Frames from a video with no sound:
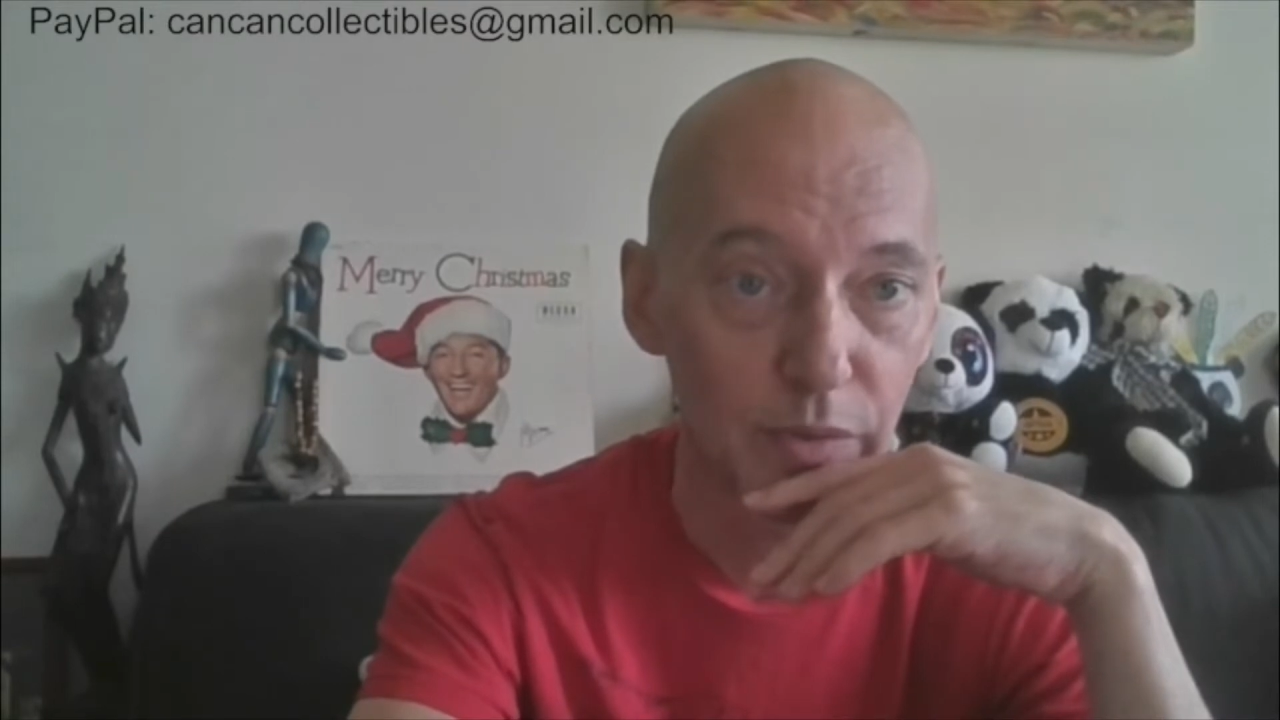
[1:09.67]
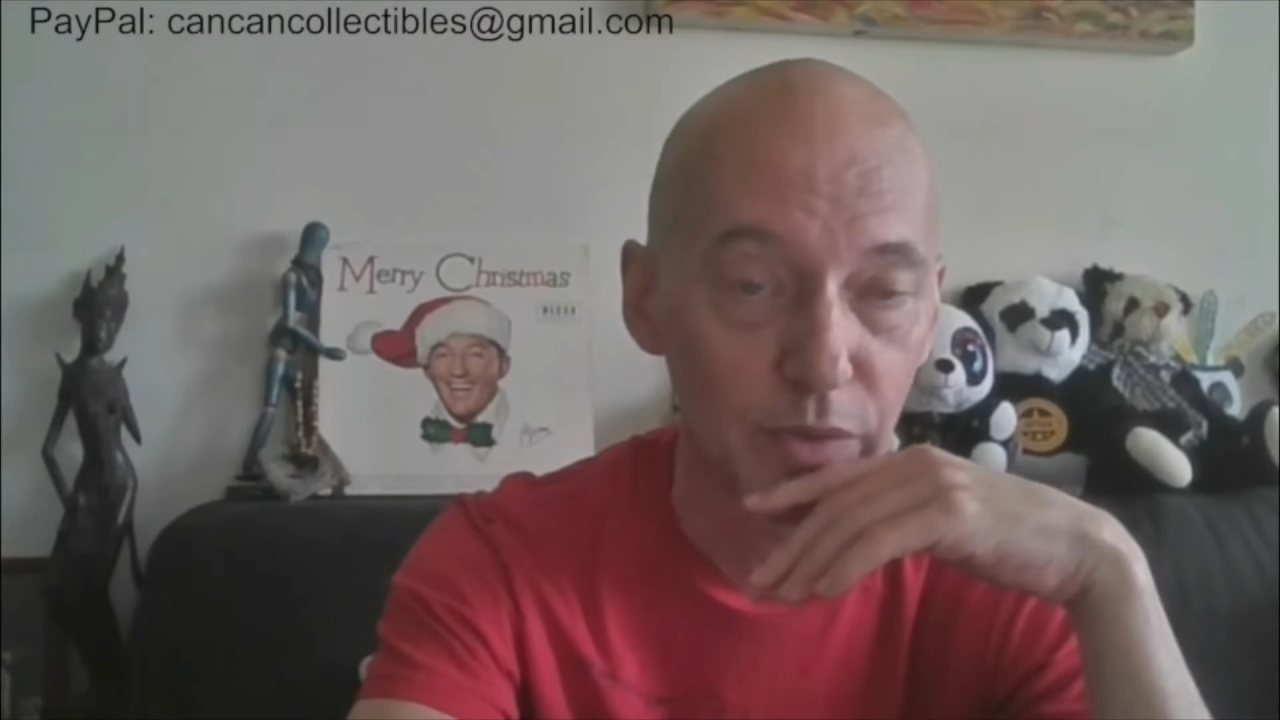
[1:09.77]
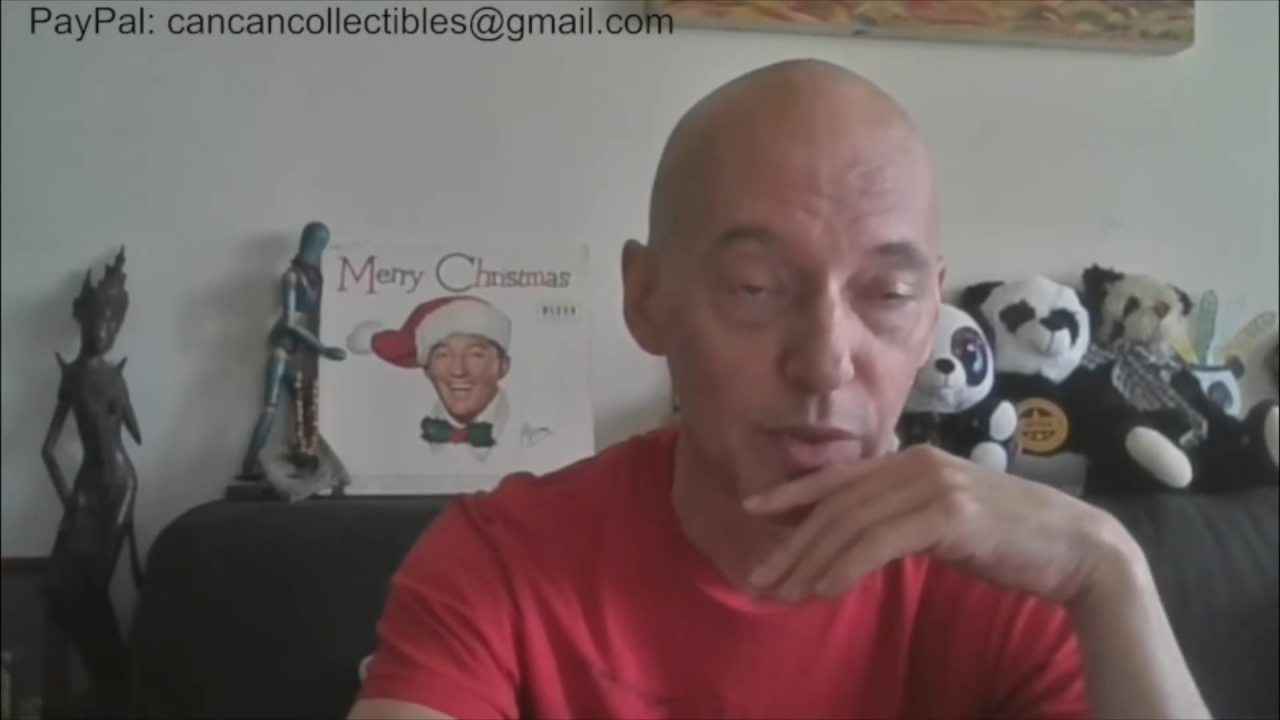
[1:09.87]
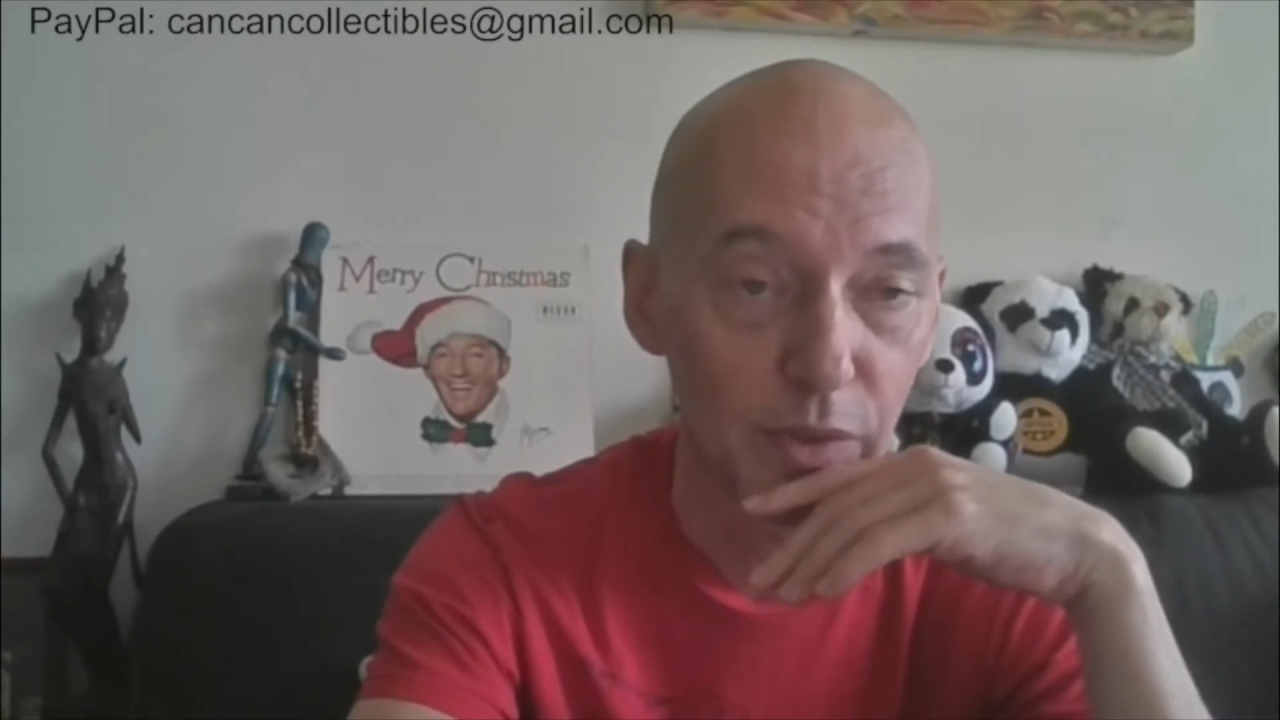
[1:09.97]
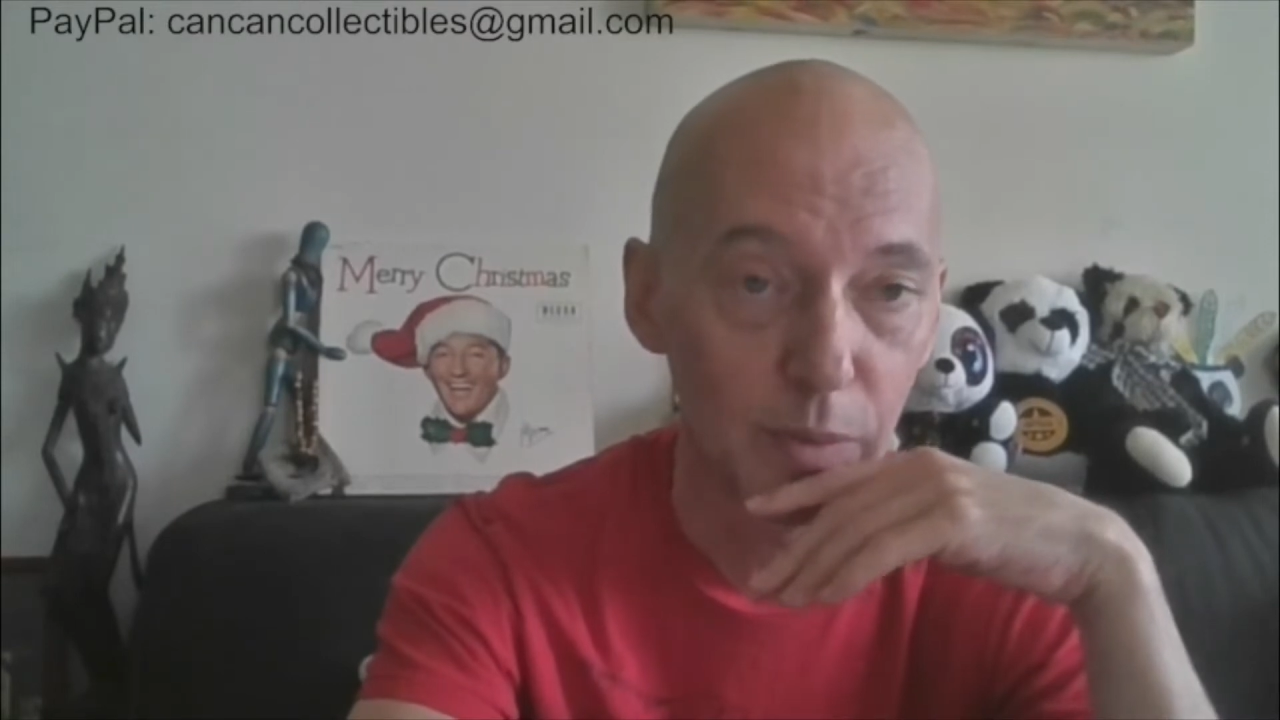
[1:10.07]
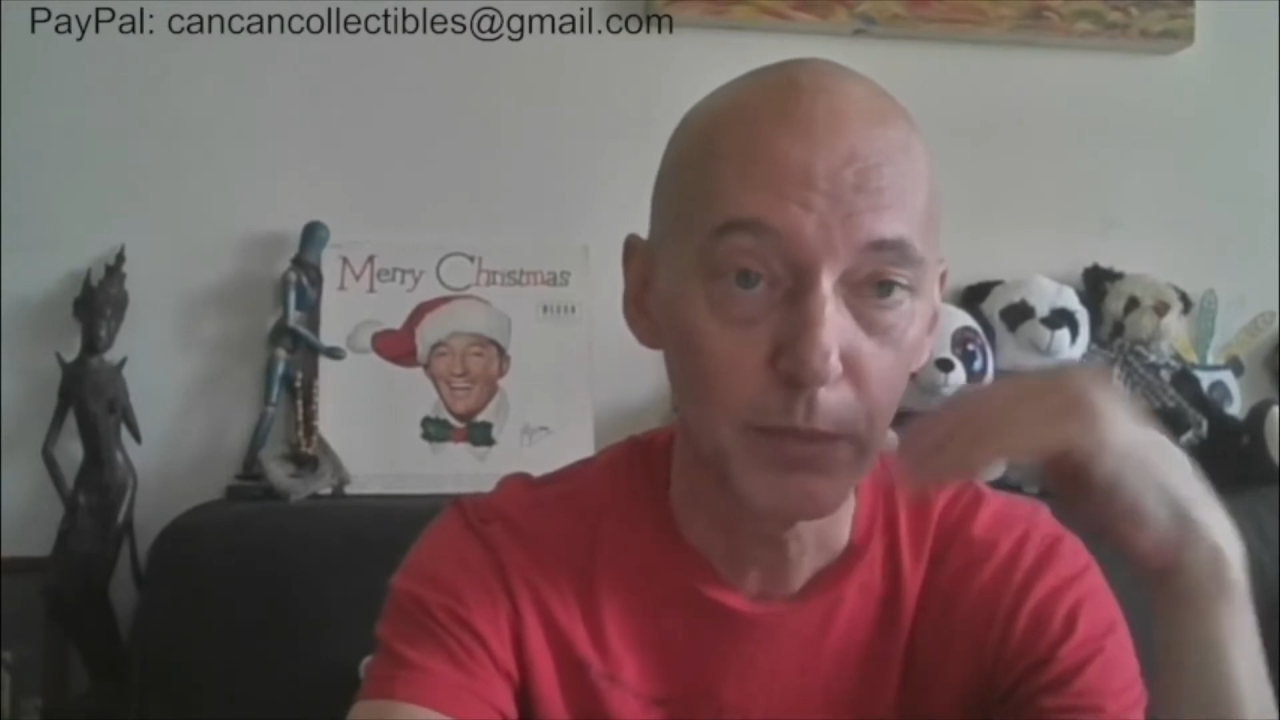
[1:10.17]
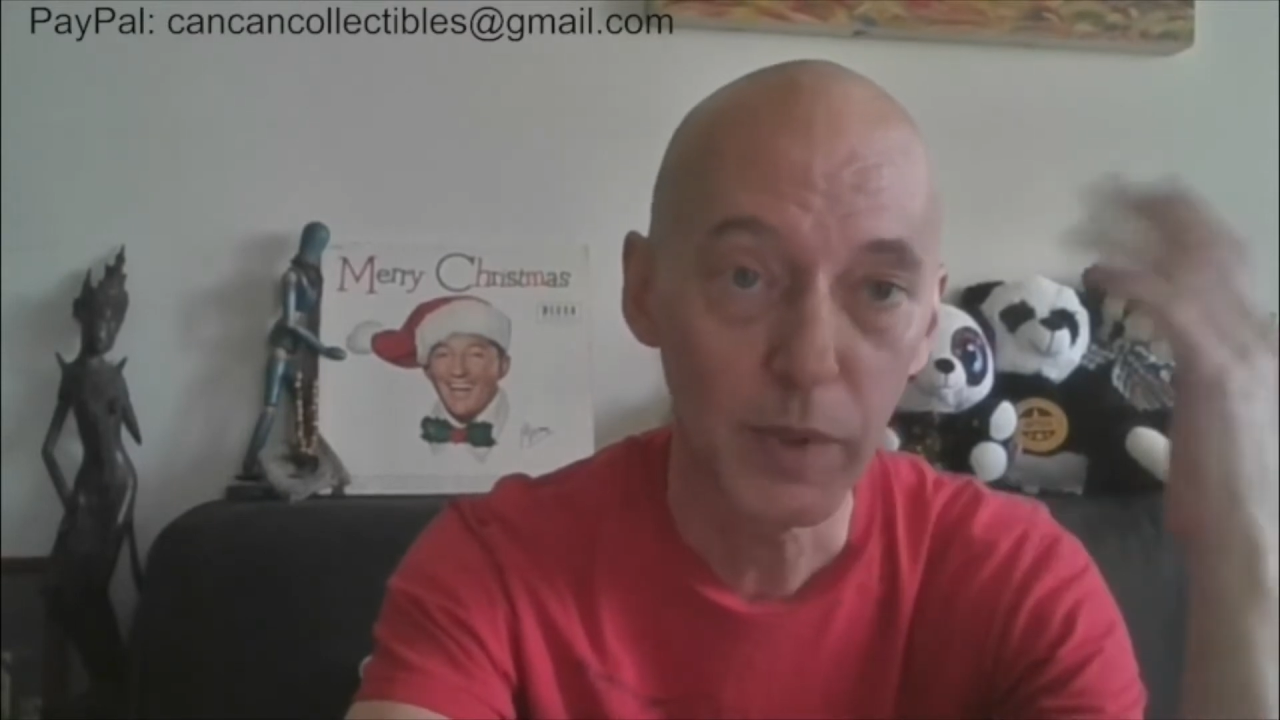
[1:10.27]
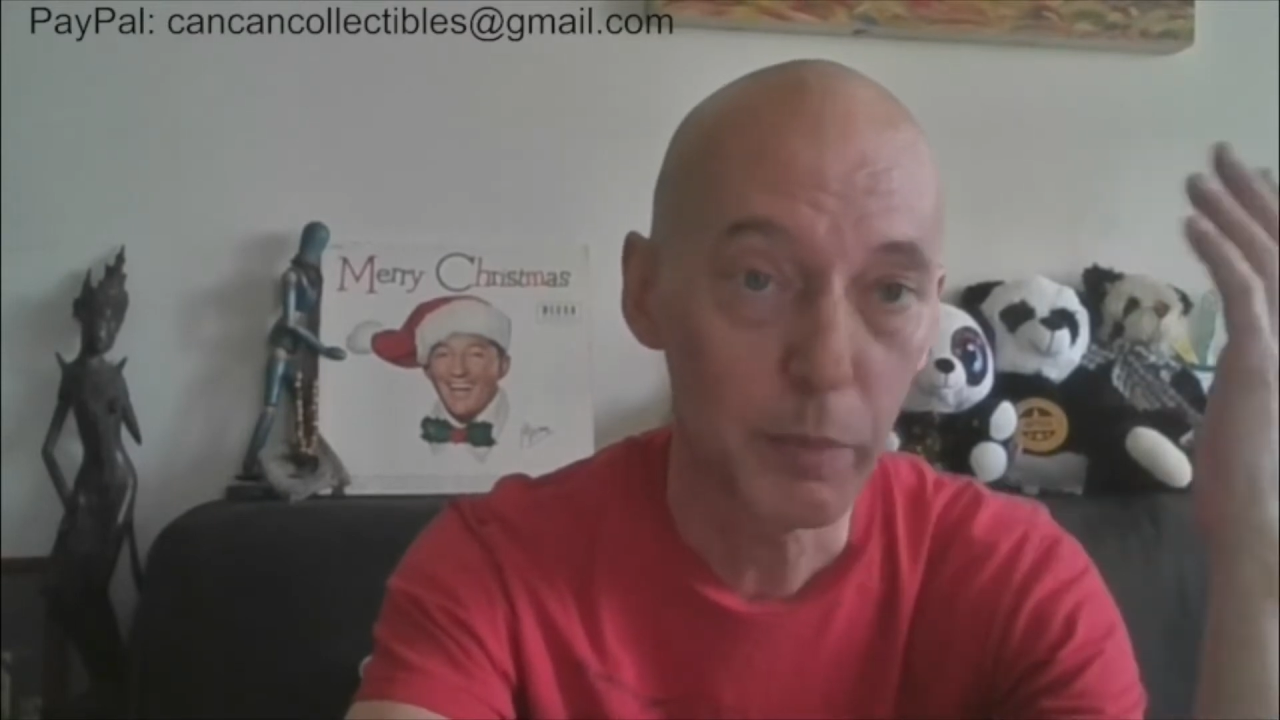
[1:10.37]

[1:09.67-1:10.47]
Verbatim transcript: from a